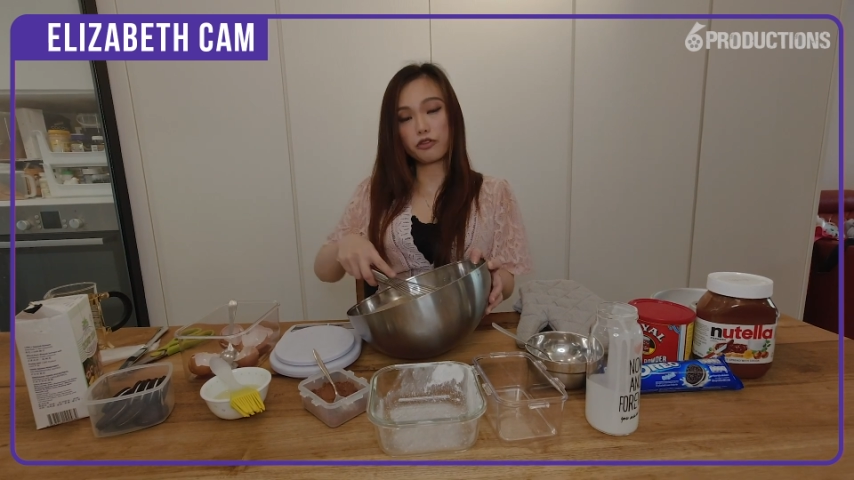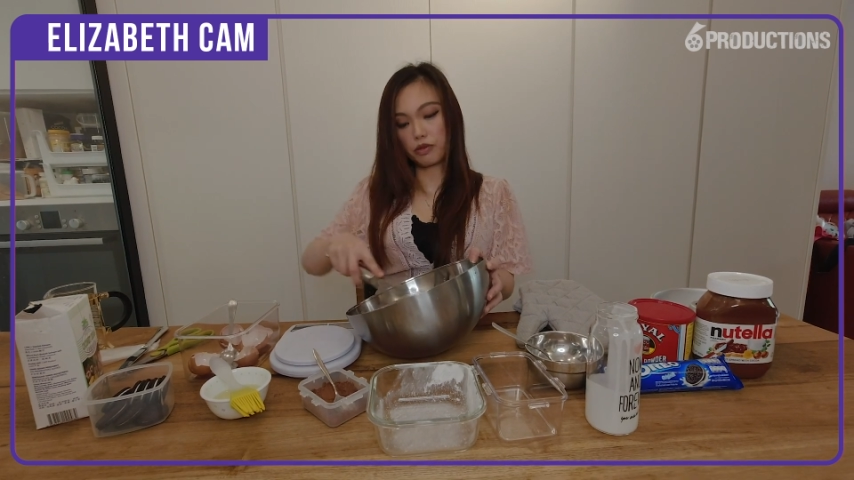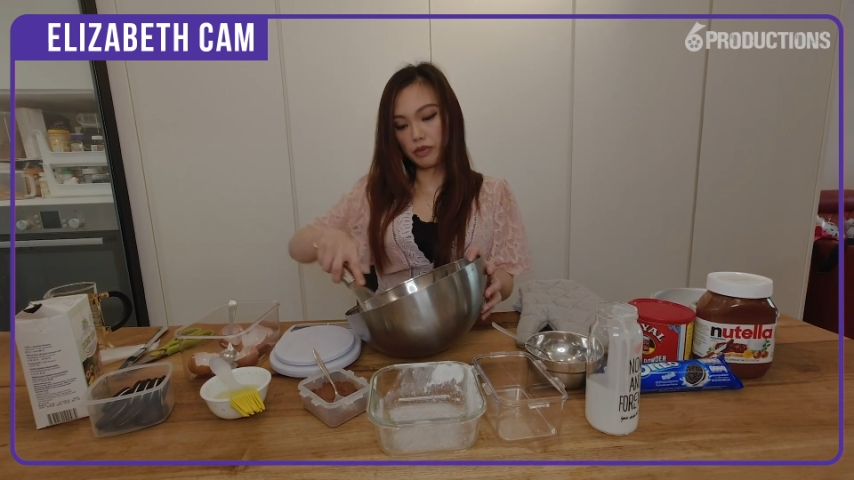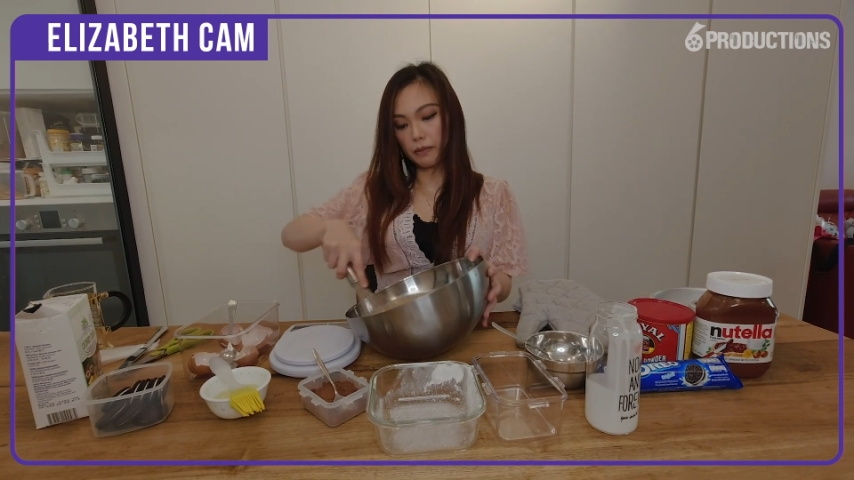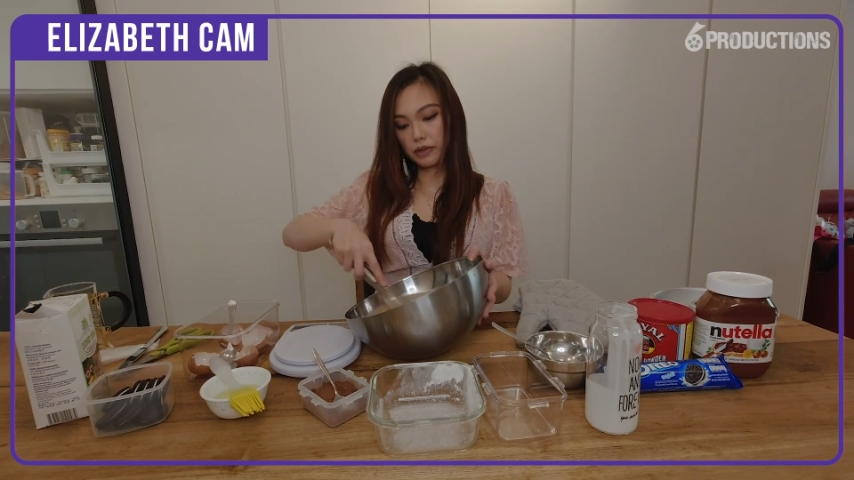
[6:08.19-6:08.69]

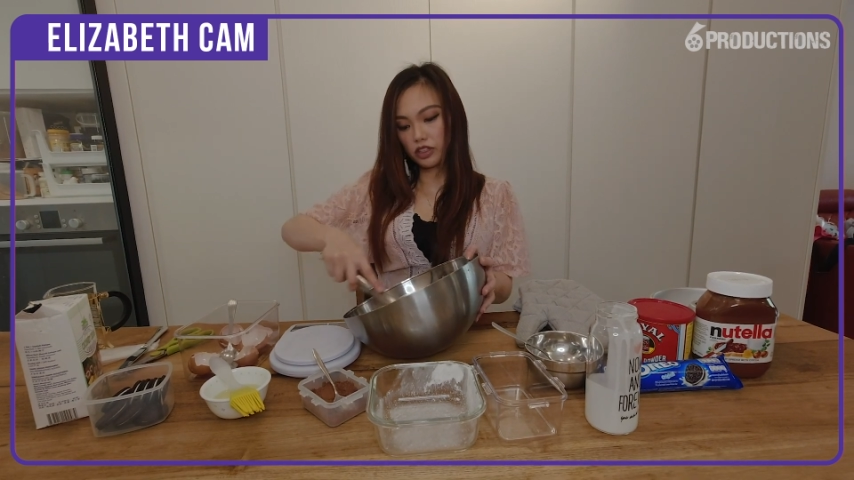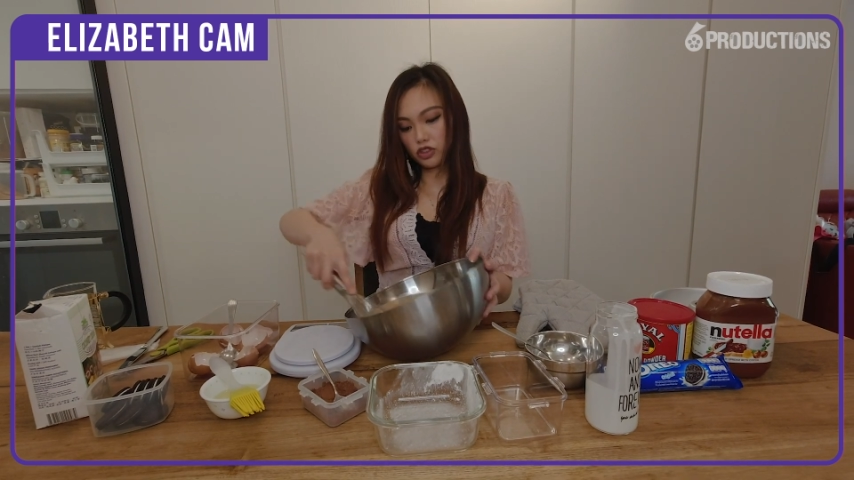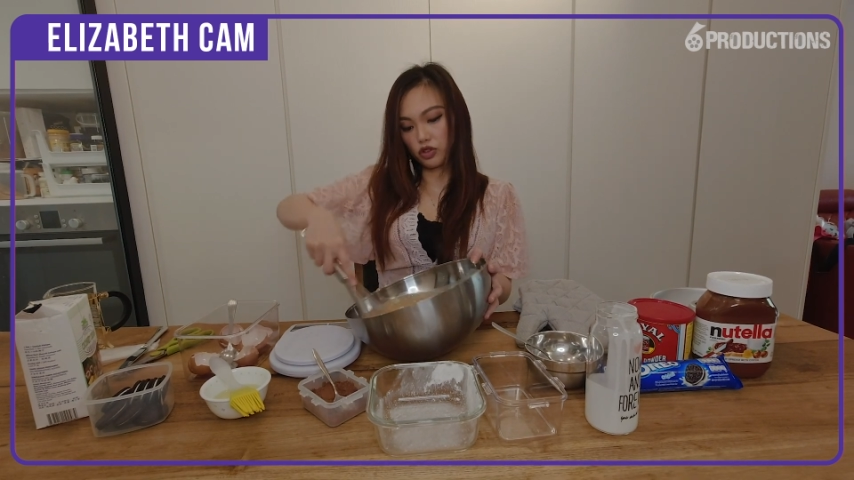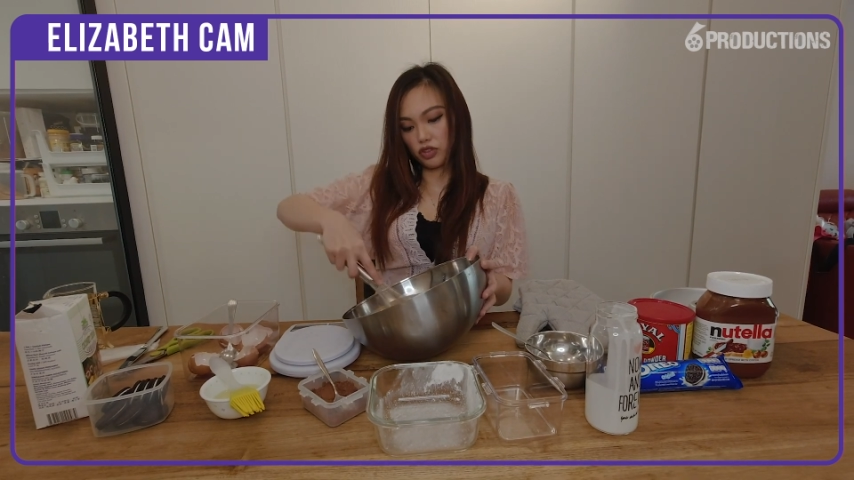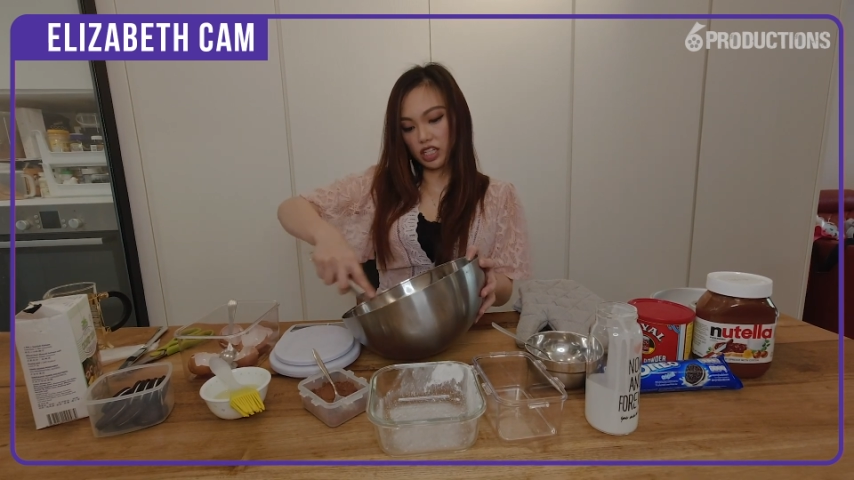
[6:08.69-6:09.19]
remember
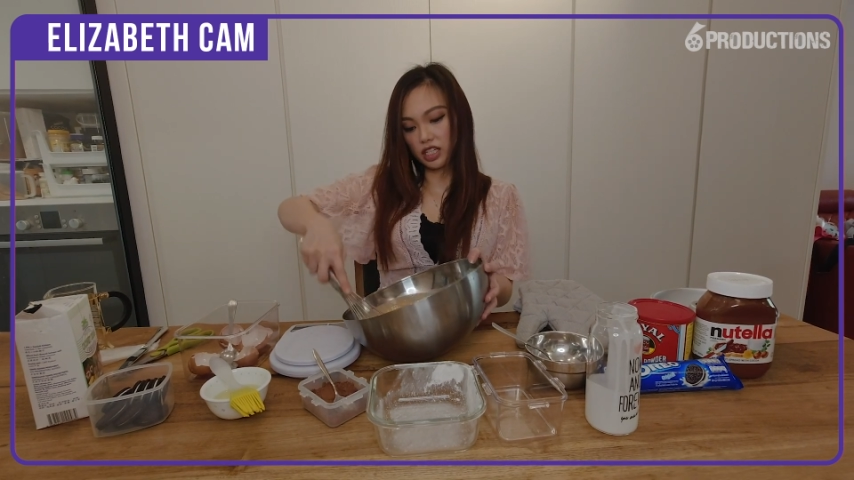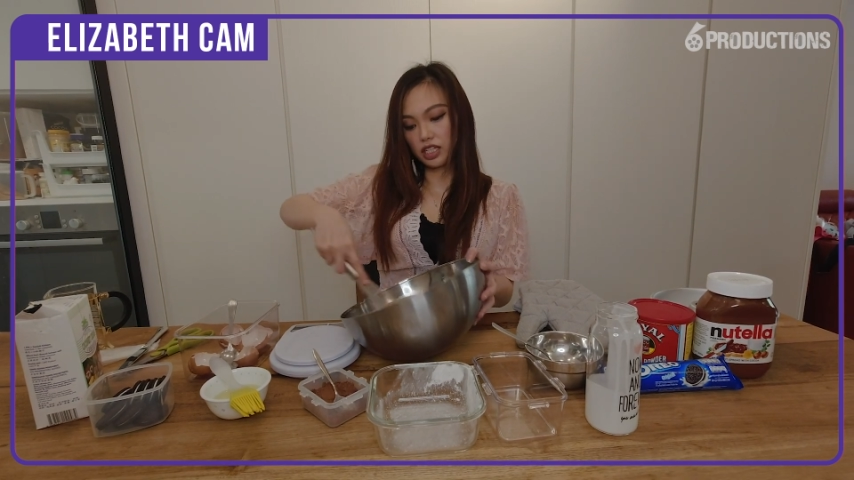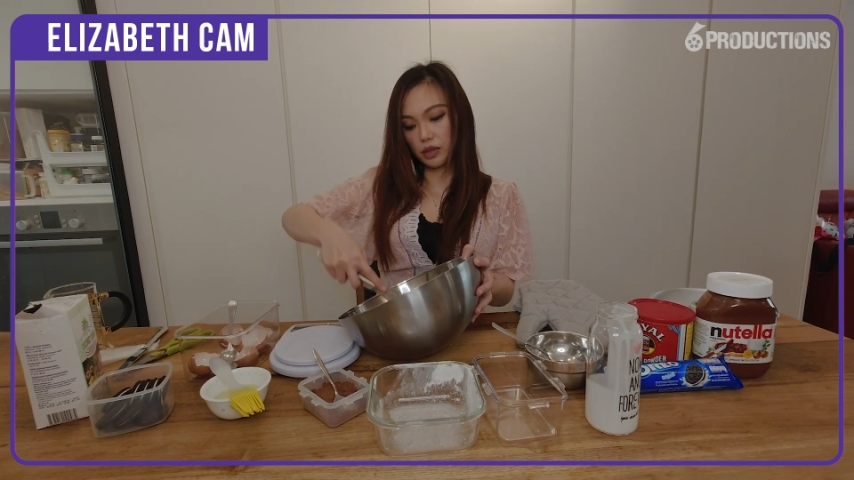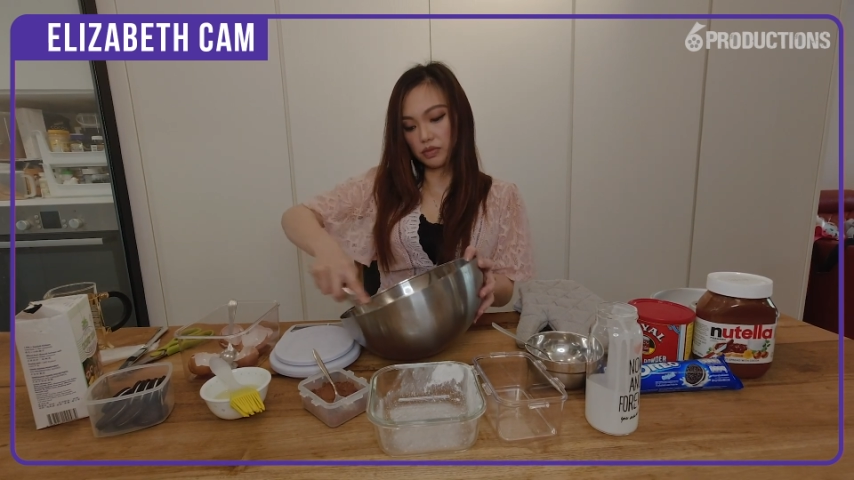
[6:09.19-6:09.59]
to really